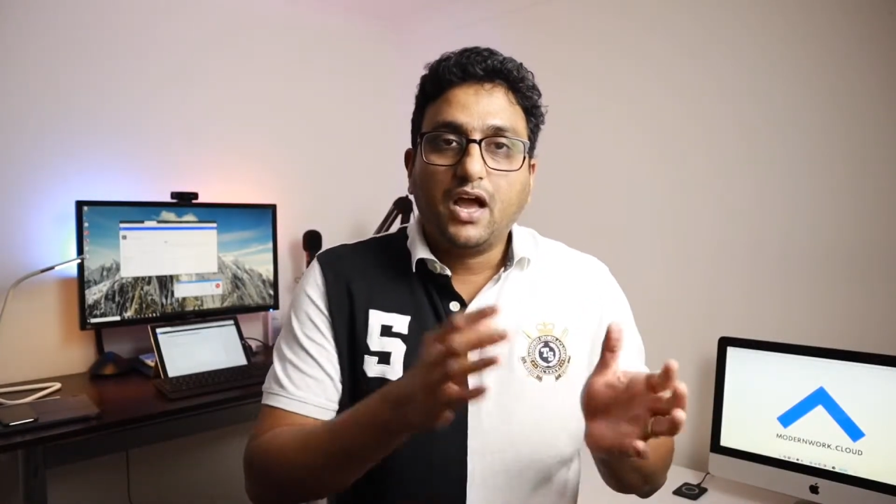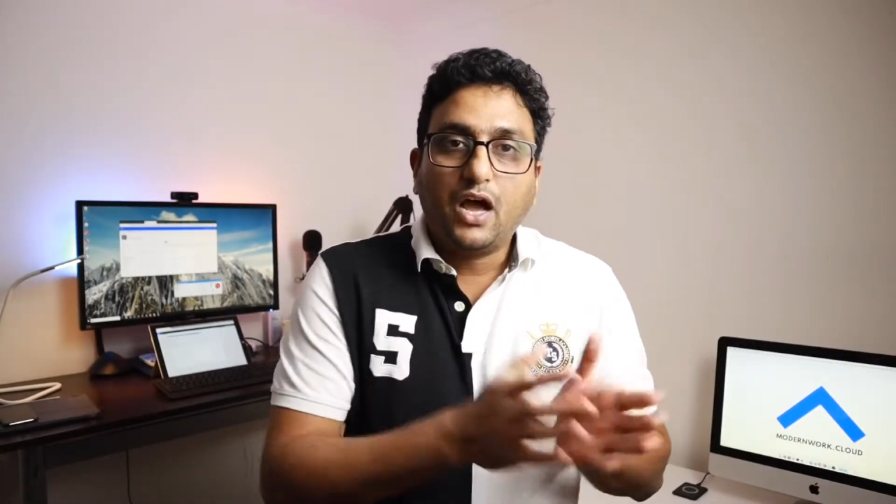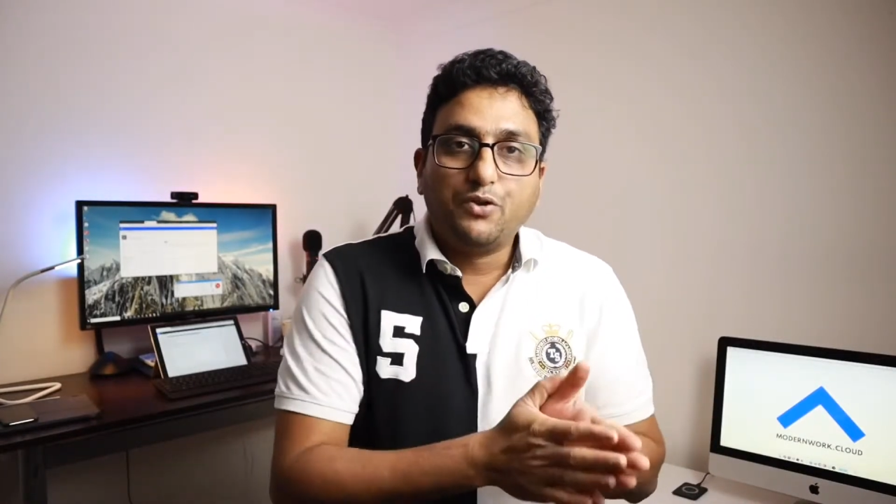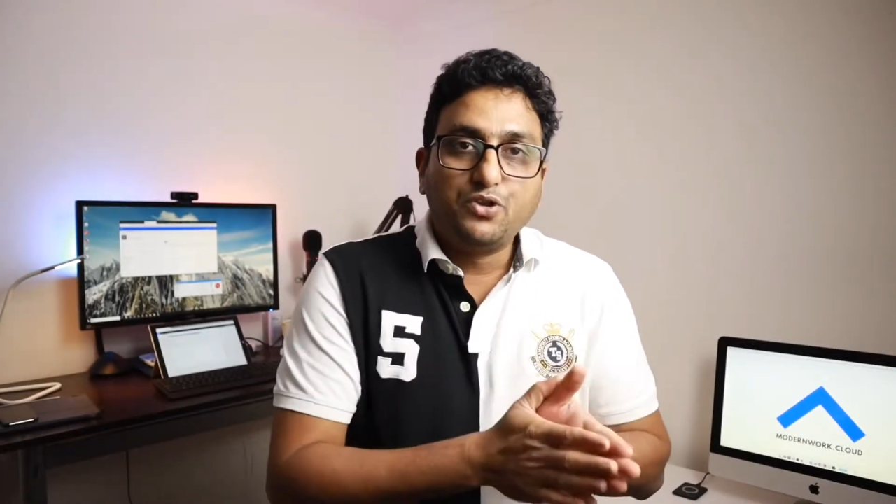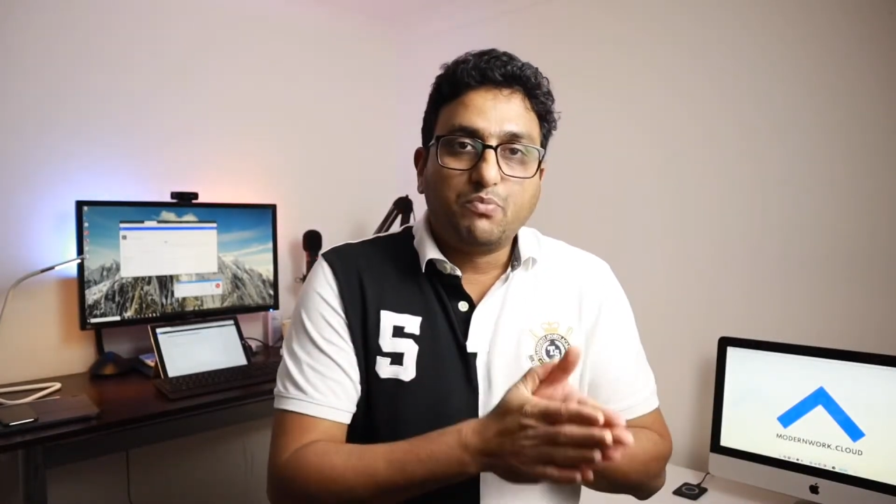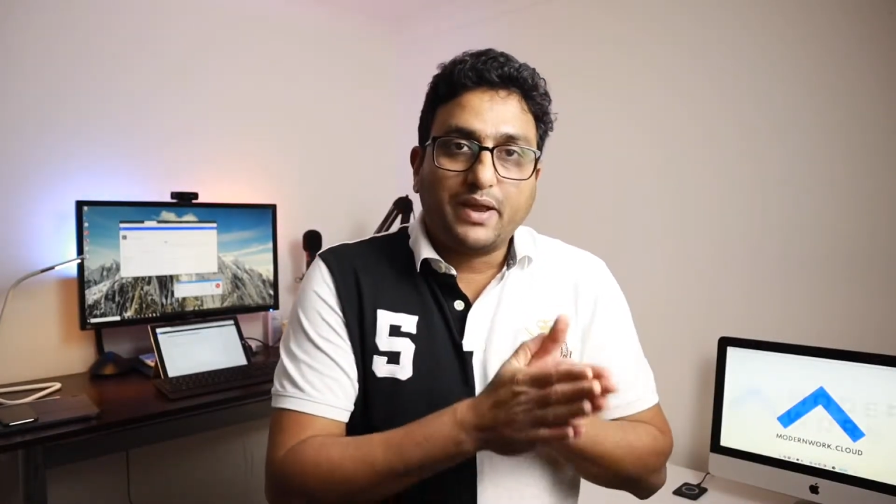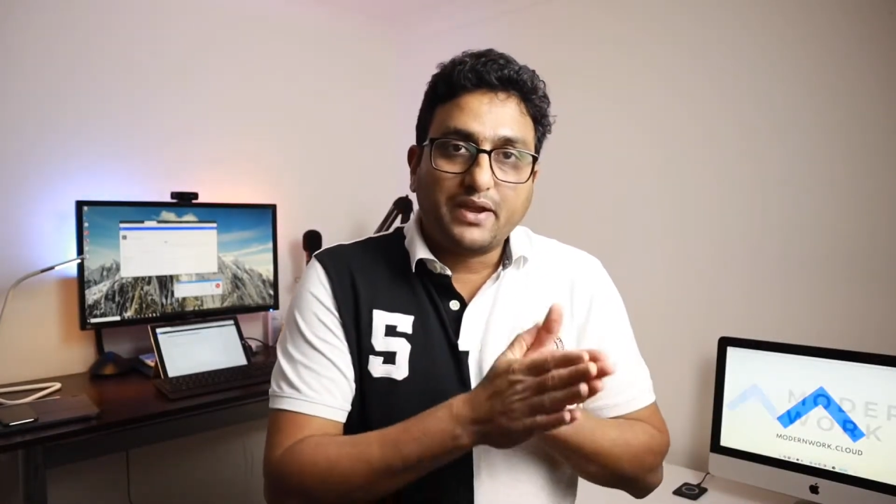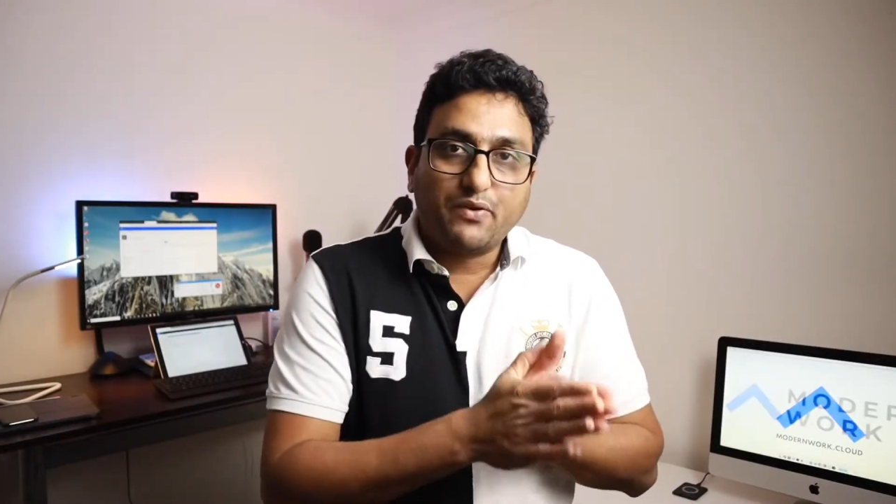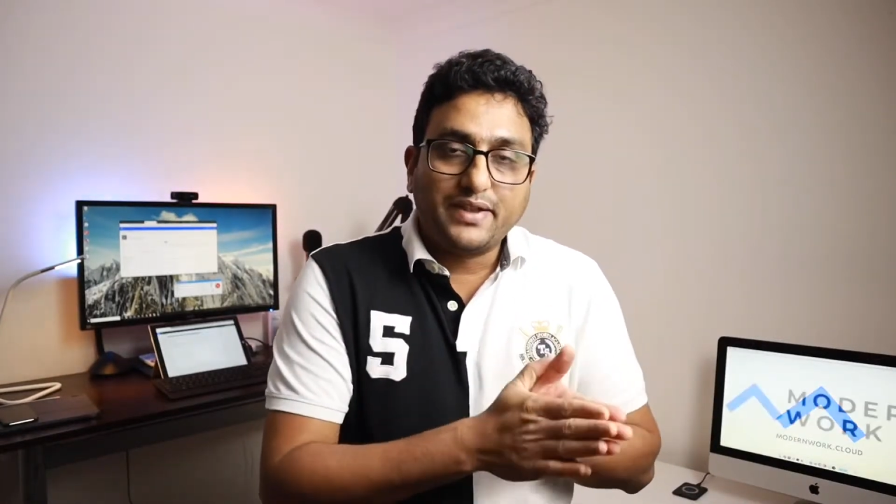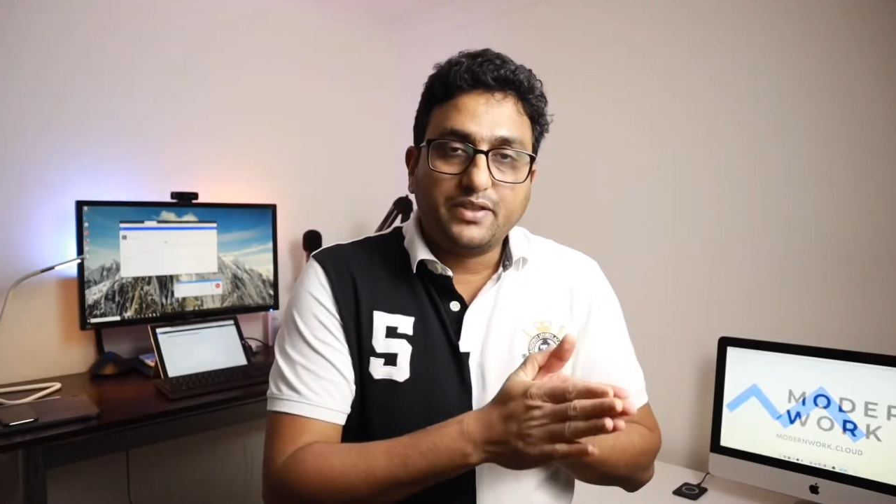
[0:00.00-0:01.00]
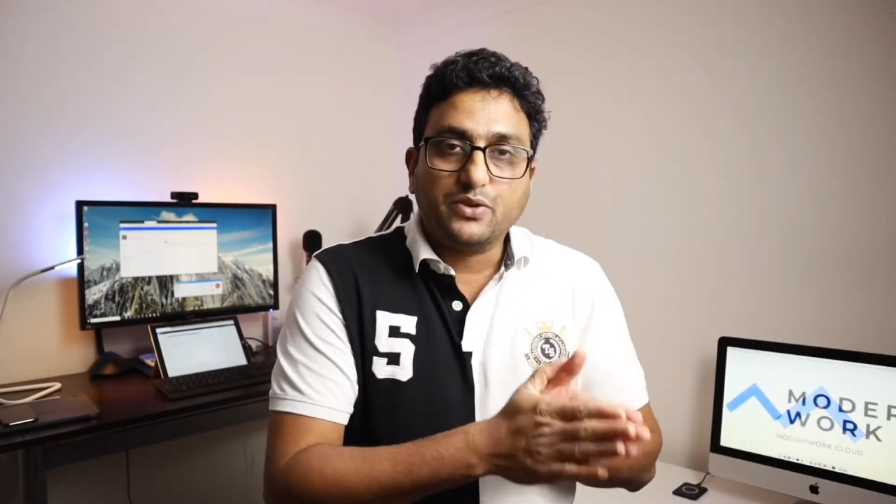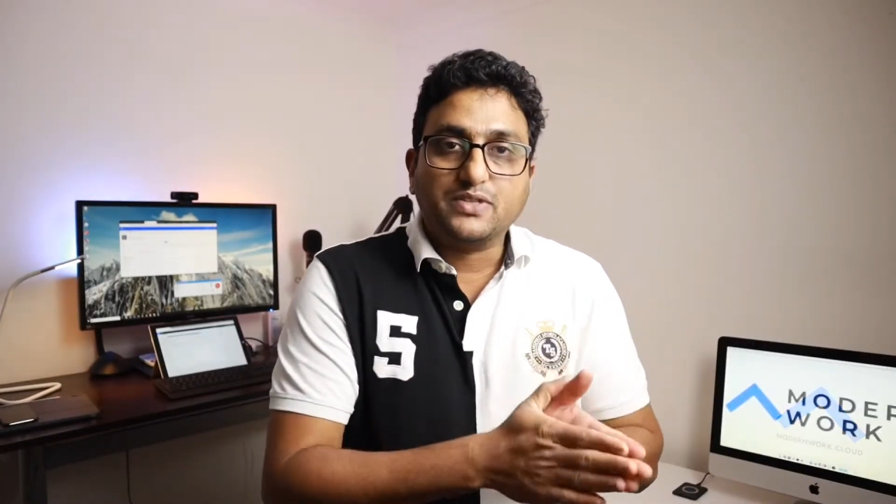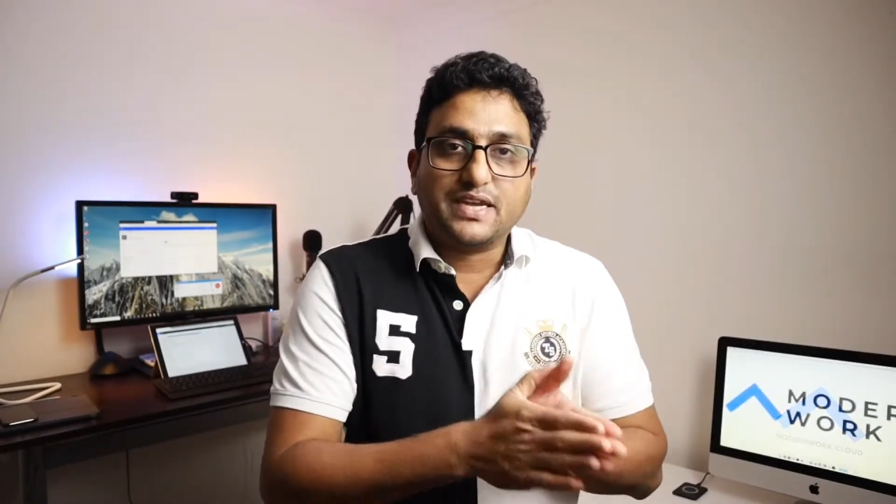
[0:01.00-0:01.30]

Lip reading: How do you migrate those